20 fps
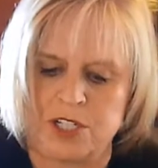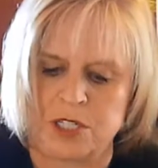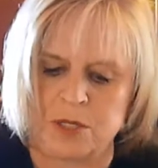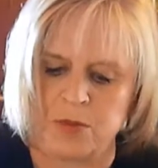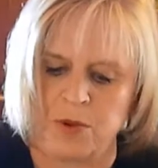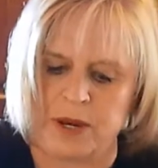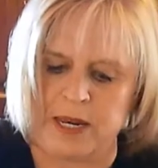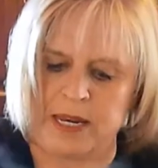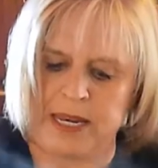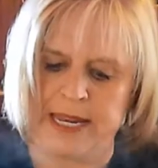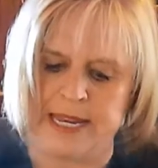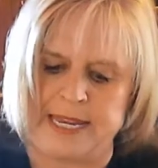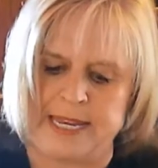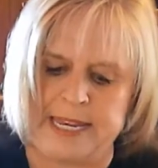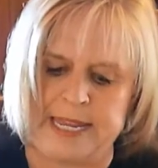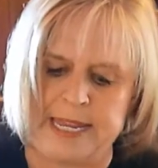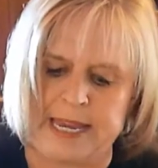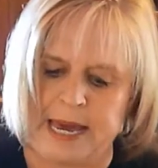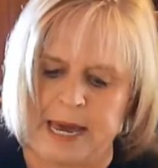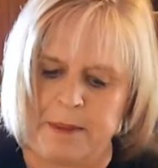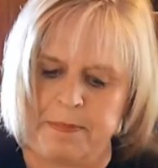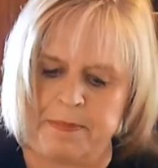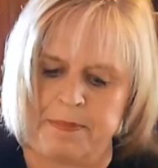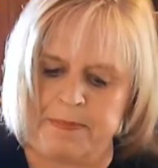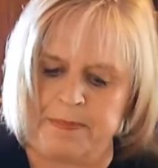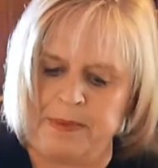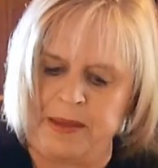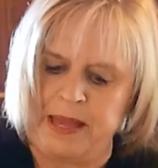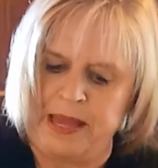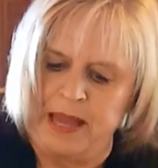just want it heating up
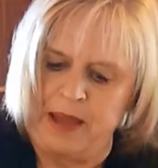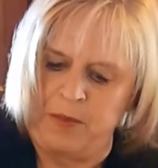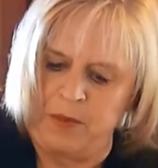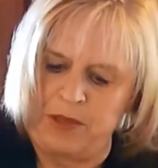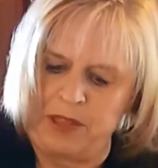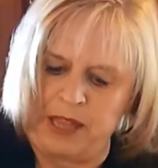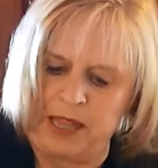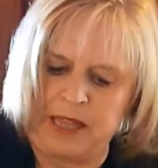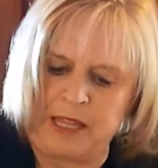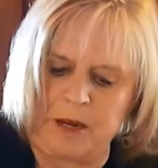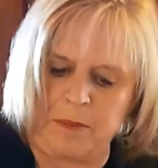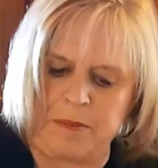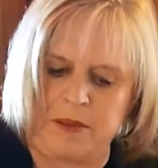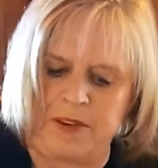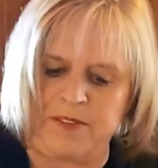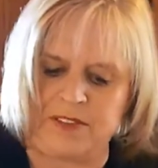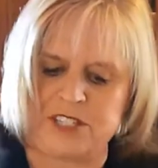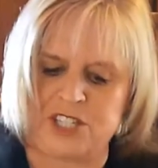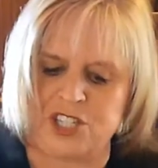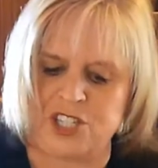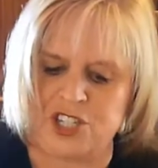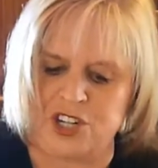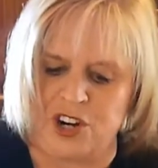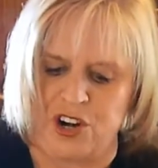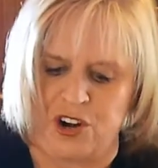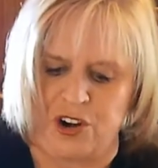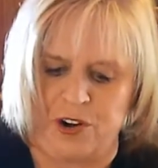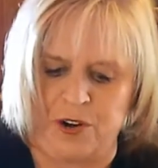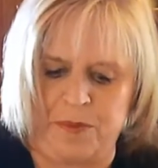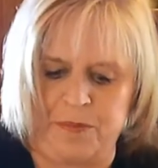with a little bit of a
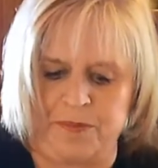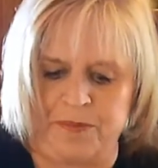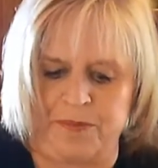stir.